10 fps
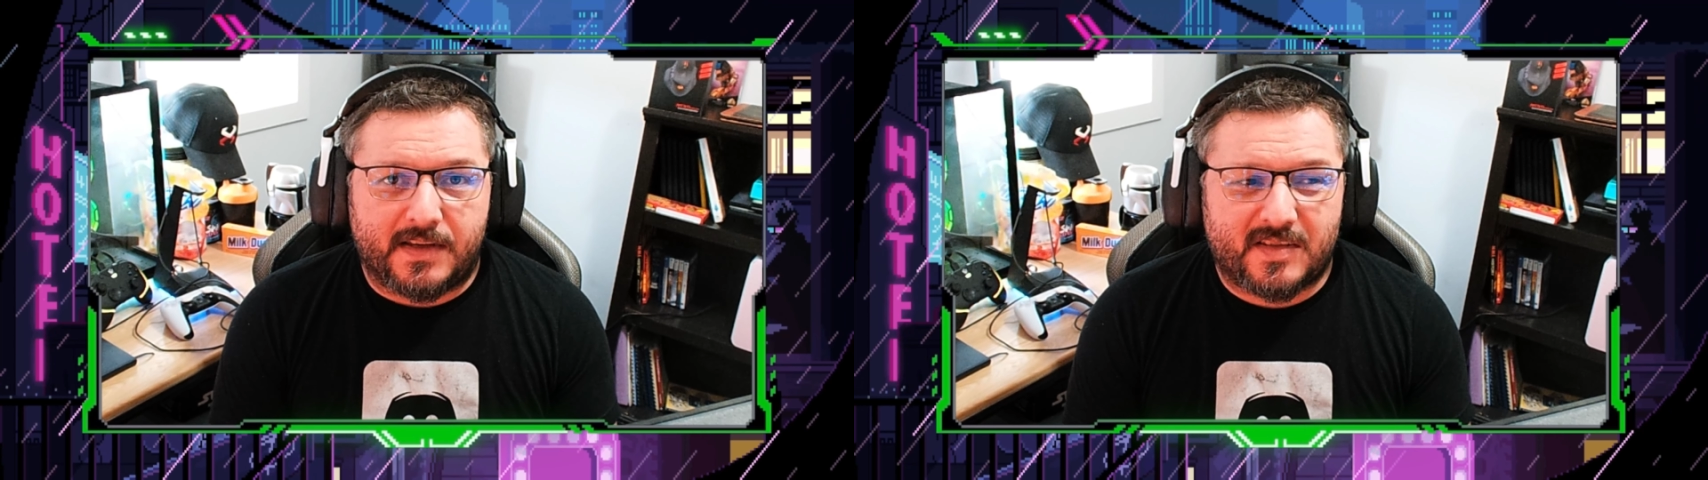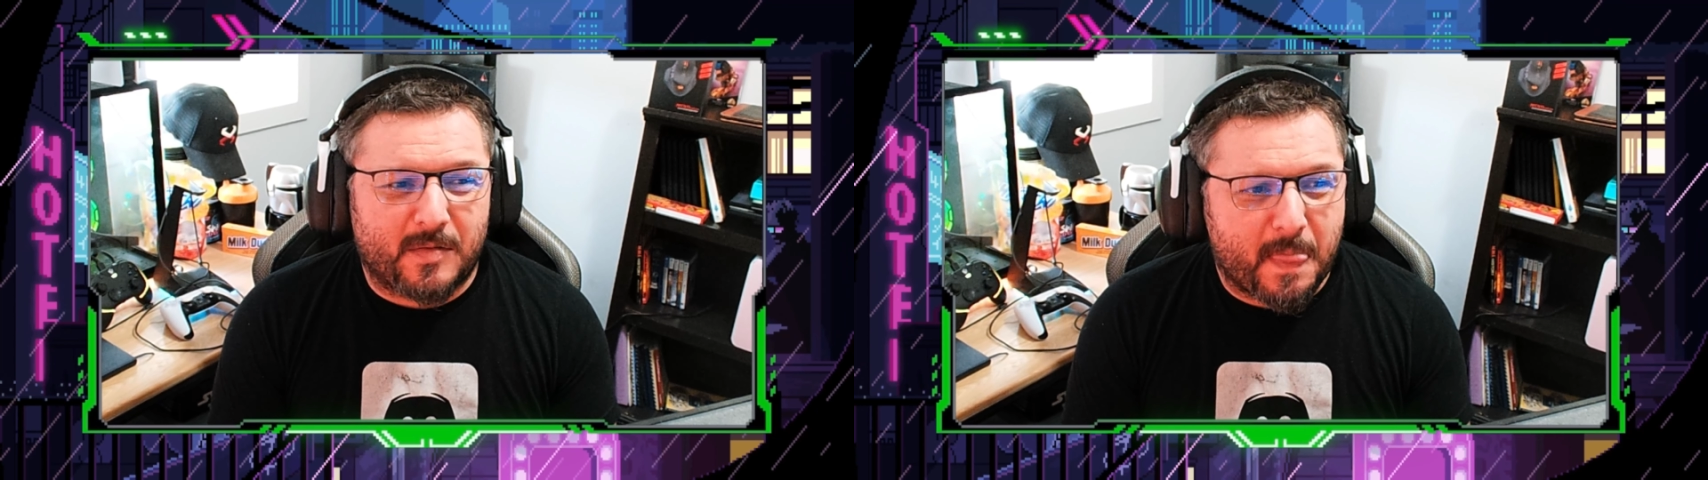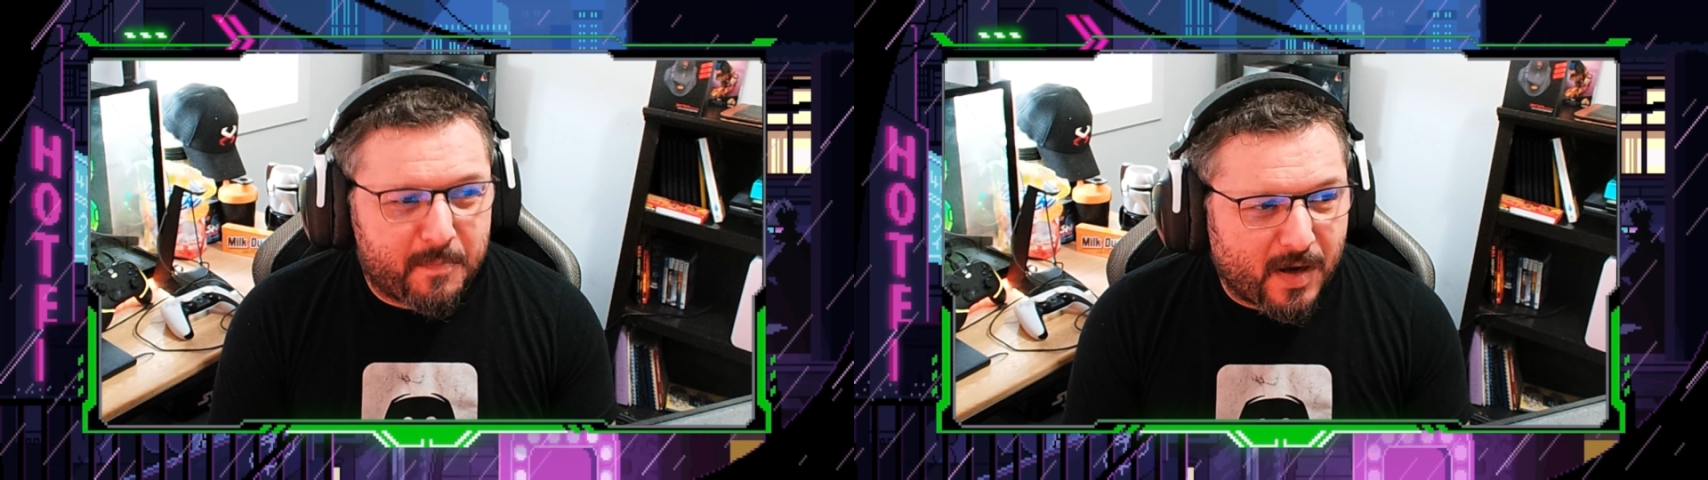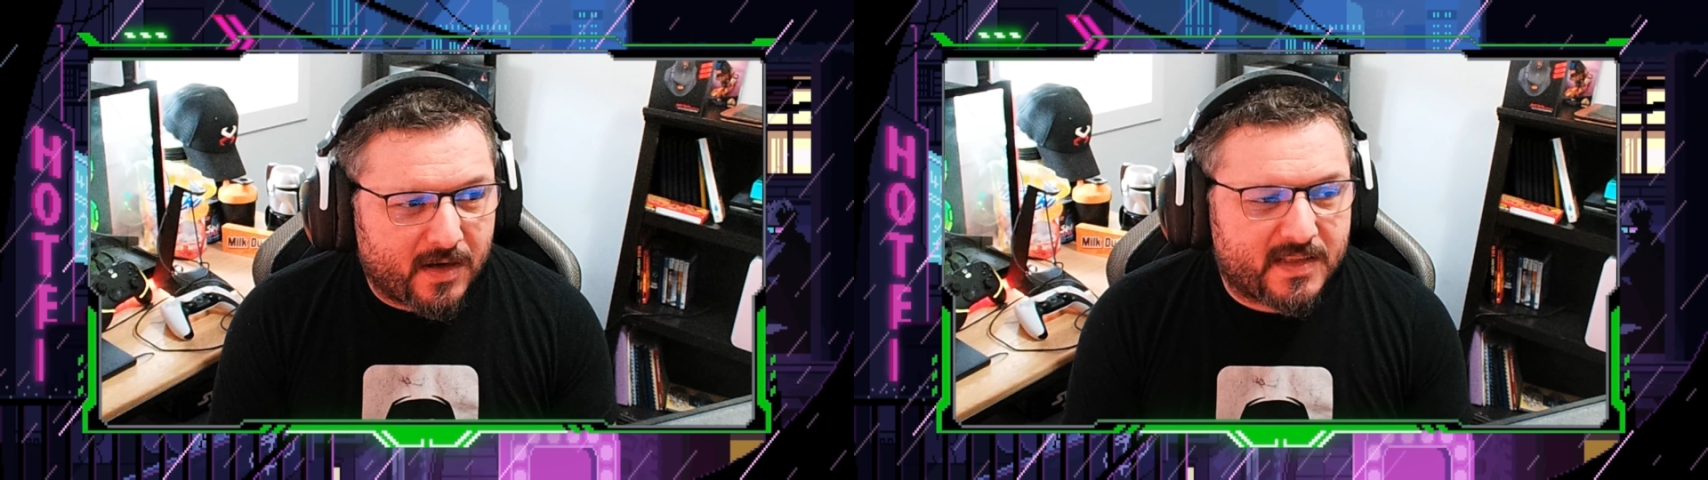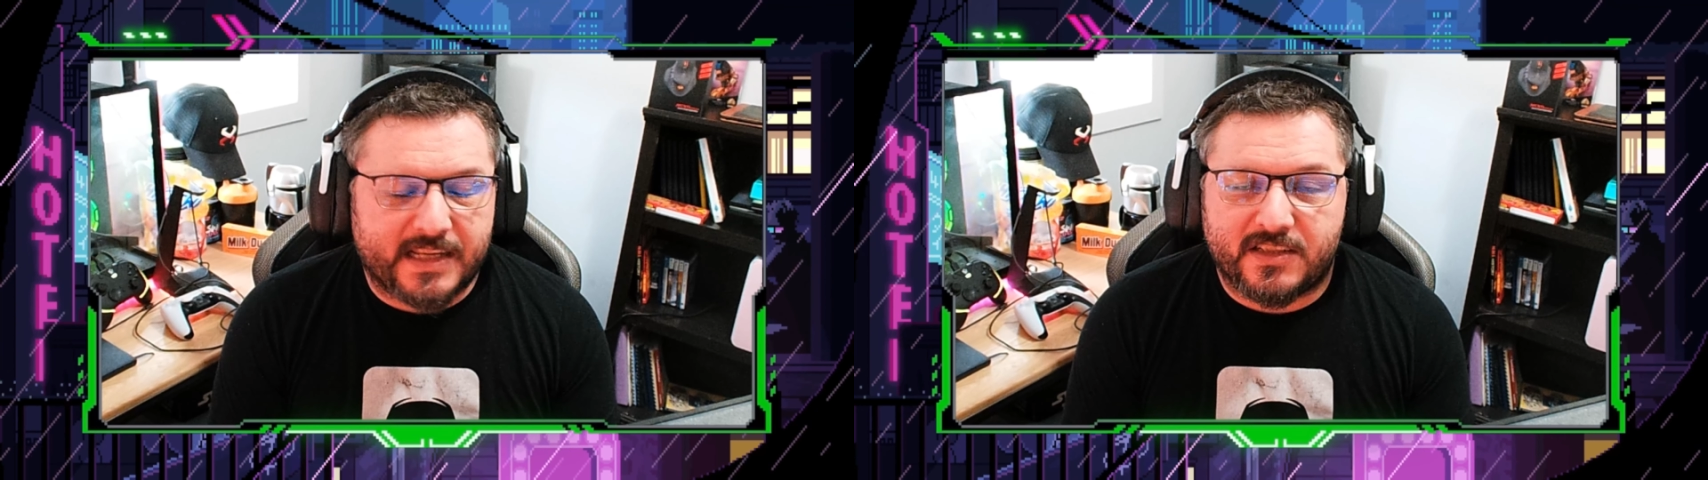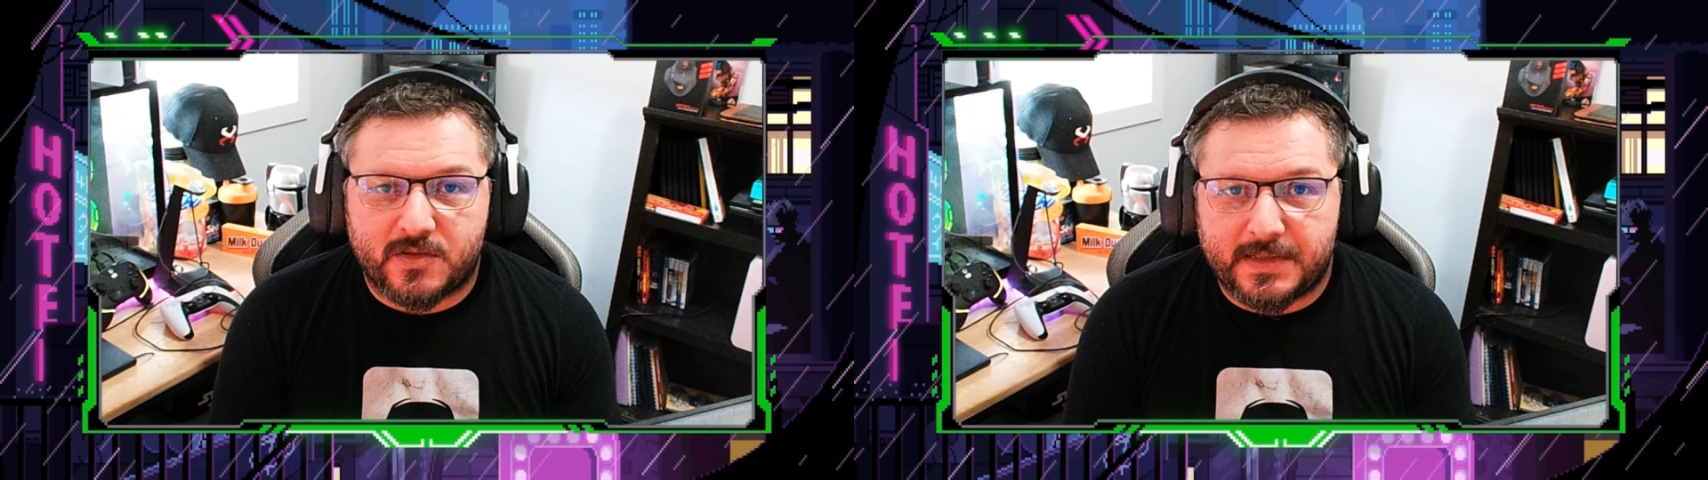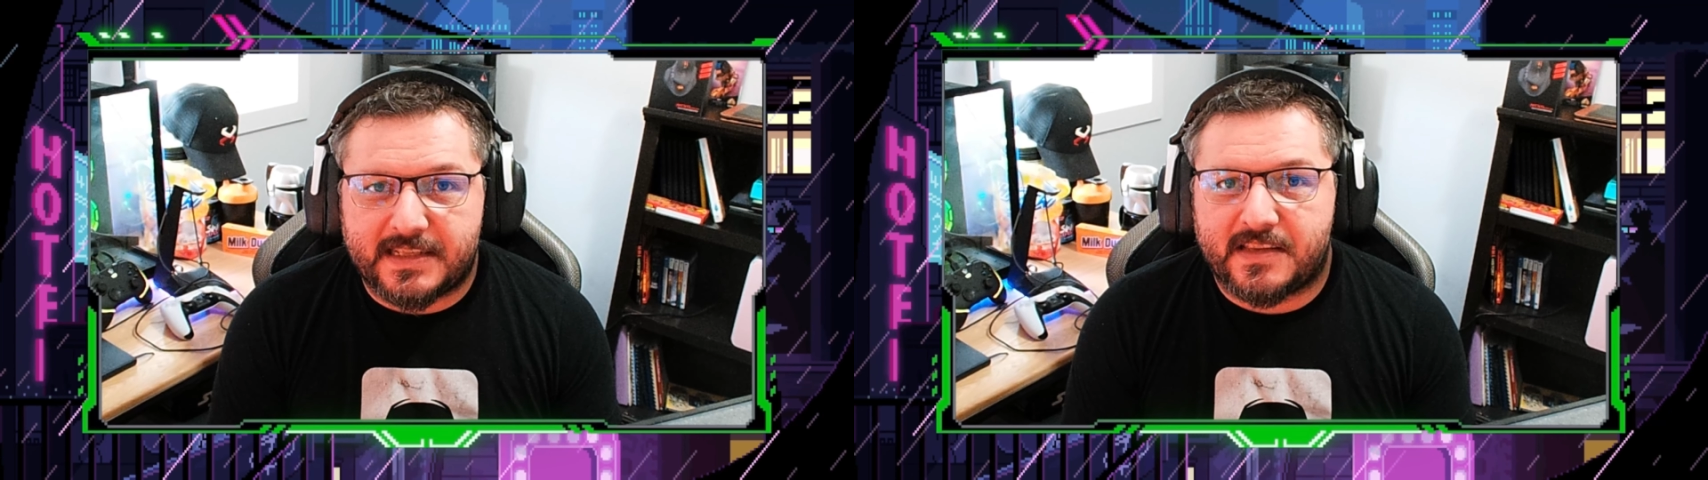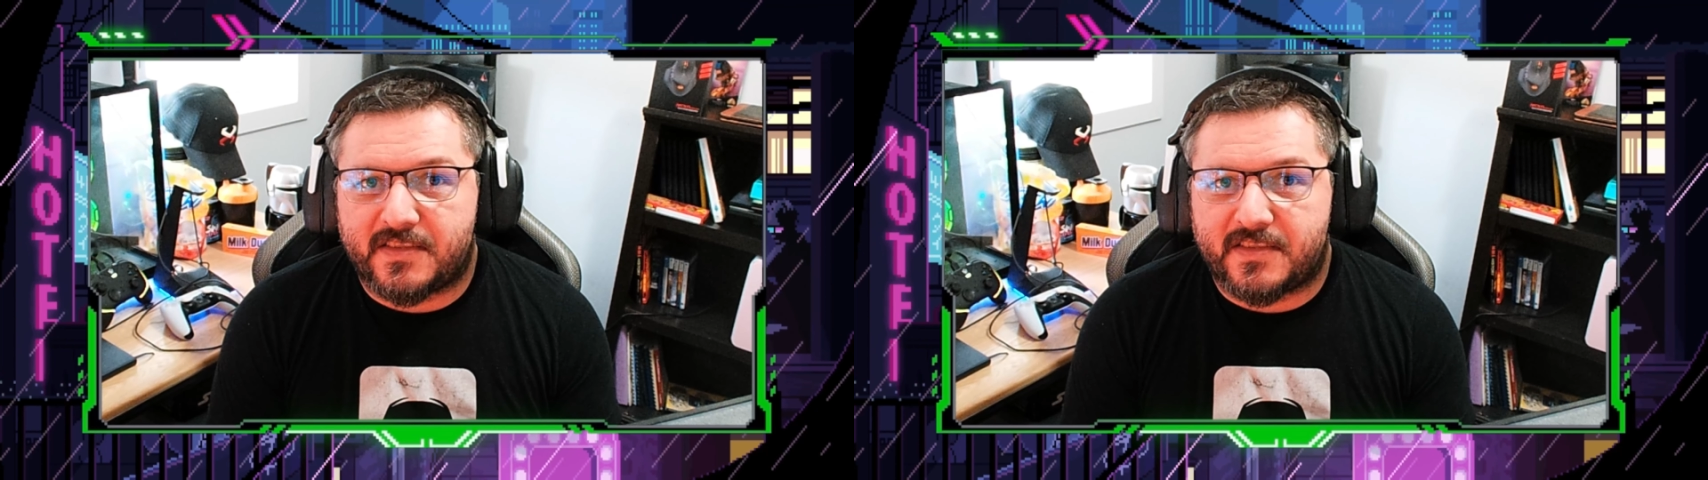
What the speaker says: some bugs and tweaks